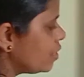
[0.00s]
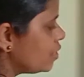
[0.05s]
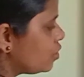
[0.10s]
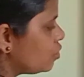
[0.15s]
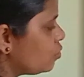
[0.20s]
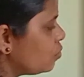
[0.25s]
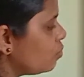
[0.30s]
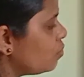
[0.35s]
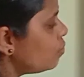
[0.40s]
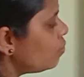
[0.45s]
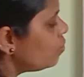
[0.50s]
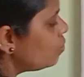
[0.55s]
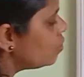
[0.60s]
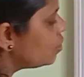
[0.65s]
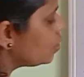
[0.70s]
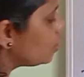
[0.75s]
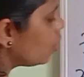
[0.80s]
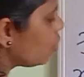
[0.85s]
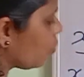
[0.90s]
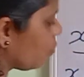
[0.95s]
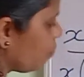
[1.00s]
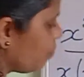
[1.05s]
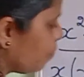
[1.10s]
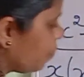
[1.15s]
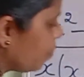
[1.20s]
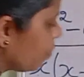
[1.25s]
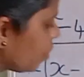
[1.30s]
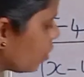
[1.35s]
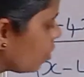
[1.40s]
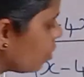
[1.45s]
this to
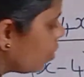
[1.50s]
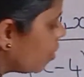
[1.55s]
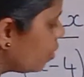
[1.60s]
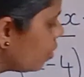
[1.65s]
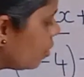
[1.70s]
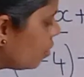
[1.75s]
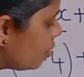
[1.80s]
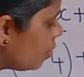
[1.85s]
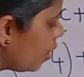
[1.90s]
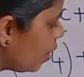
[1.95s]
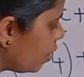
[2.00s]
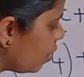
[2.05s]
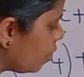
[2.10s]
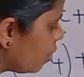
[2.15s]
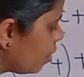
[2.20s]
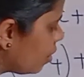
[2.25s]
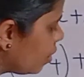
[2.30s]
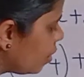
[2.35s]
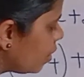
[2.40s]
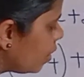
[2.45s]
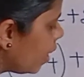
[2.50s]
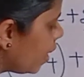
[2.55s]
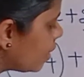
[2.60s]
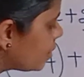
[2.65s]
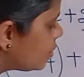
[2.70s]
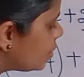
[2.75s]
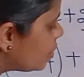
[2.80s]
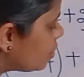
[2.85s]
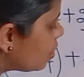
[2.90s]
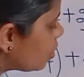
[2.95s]
0. Then,
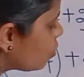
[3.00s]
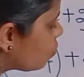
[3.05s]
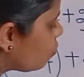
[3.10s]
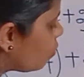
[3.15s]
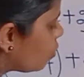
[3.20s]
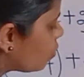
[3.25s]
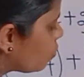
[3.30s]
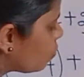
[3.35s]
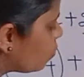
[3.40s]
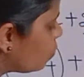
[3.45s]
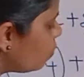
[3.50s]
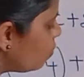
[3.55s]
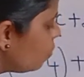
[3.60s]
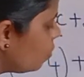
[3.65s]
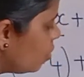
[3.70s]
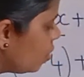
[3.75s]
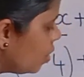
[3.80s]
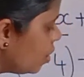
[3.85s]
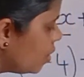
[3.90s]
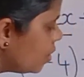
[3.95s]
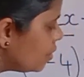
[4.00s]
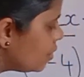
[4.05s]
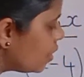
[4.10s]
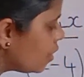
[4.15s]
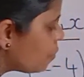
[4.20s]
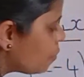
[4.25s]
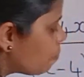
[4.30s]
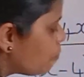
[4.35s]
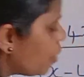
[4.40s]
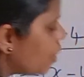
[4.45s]
x is equal to this